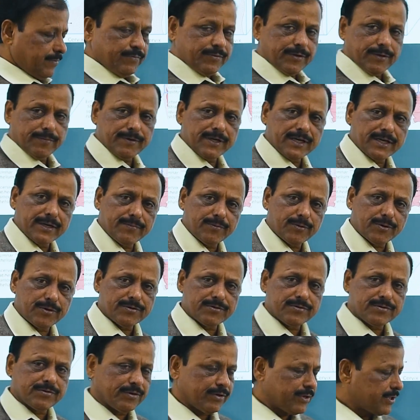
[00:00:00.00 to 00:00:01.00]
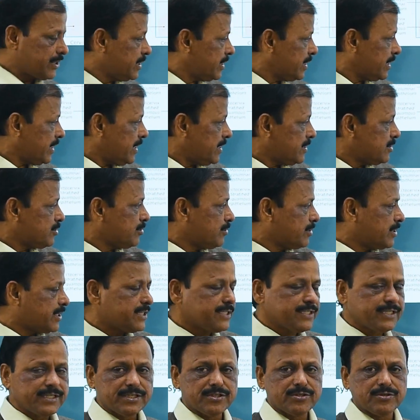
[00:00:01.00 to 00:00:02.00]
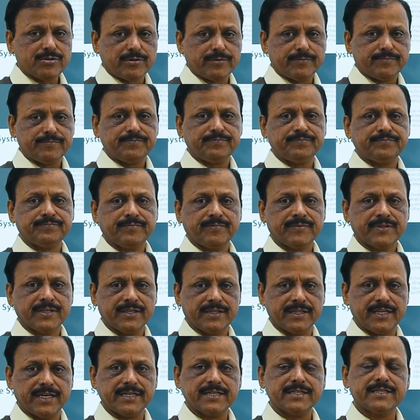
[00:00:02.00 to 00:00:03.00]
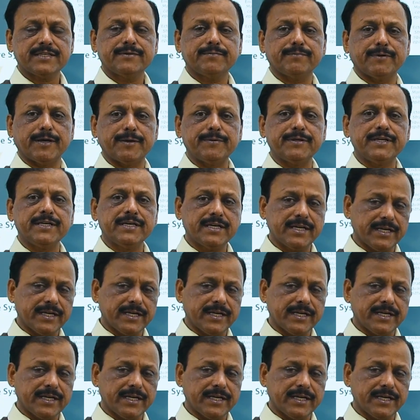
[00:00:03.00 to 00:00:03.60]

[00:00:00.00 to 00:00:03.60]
female reproductive organ also consists of that mammary